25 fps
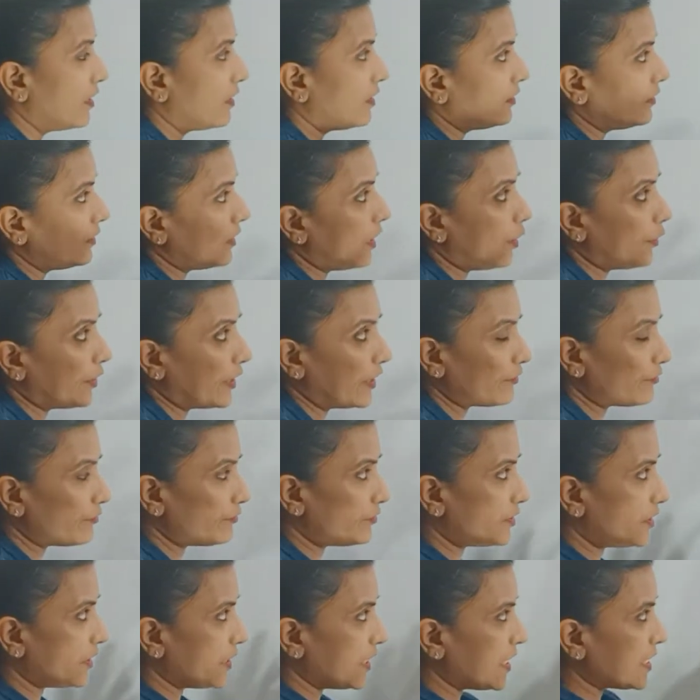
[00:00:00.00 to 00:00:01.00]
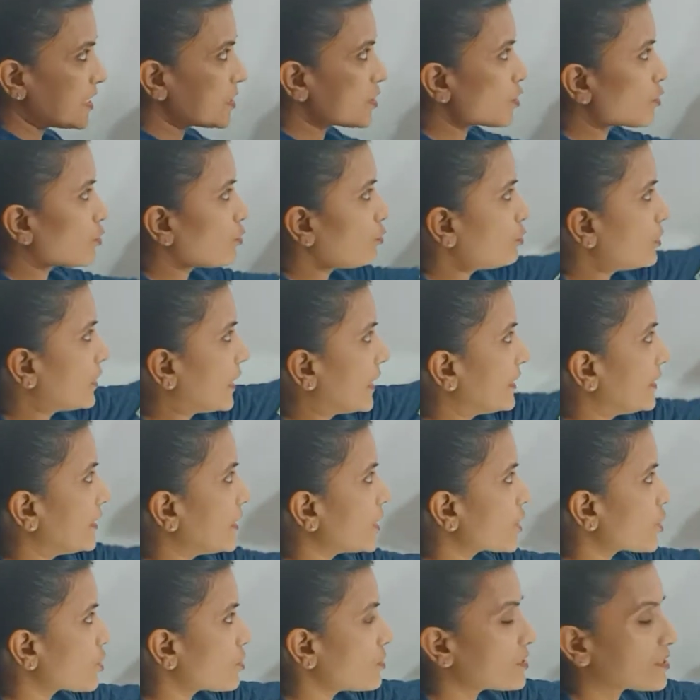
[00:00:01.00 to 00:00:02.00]
Now, if these two
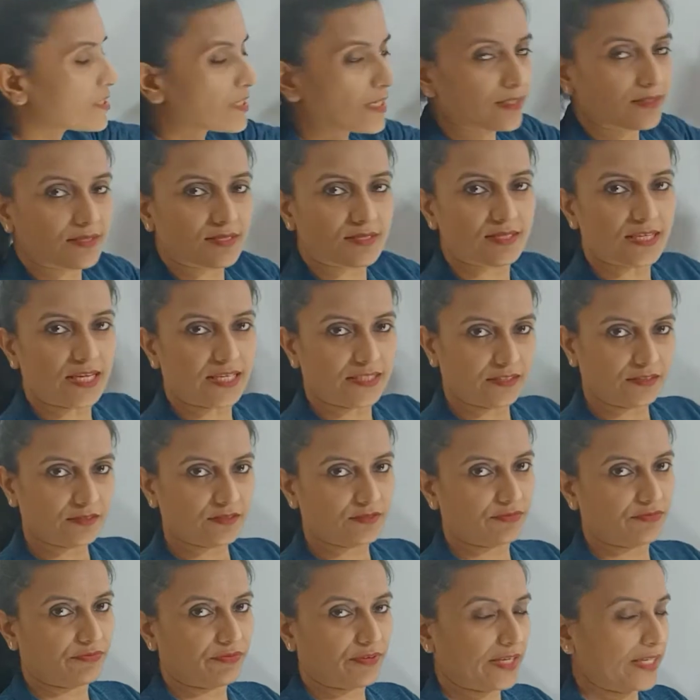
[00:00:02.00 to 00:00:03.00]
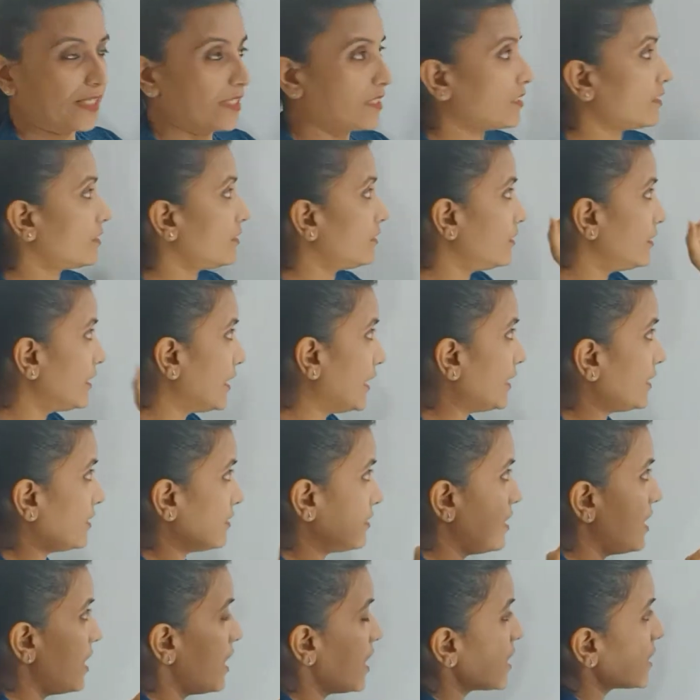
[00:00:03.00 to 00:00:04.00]
conditions are satisfied, then
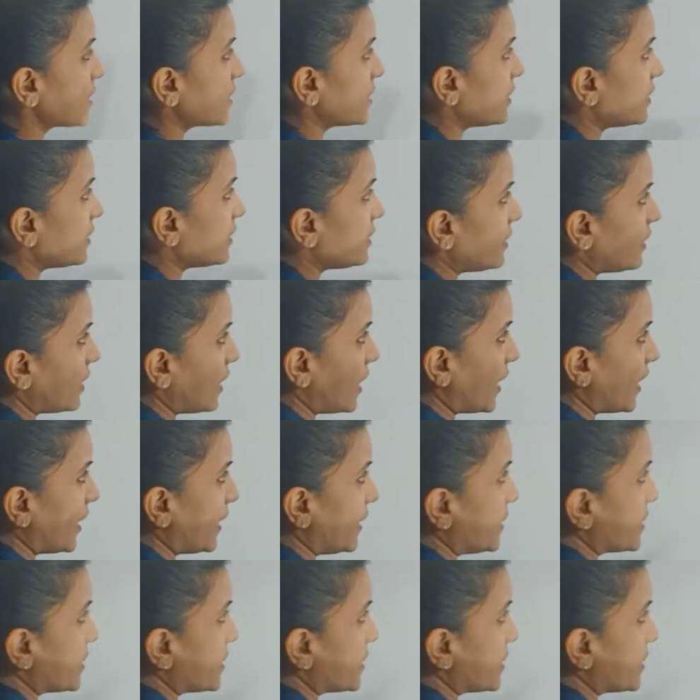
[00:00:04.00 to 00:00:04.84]
the line